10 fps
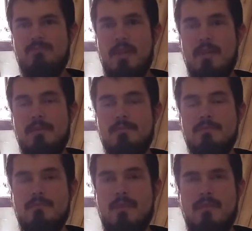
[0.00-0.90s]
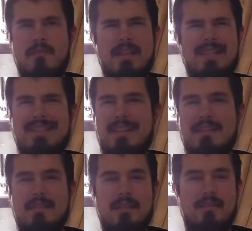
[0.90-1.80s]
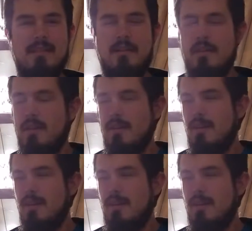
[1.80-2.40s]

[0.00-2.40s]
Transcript: the VDCS, I think it's called,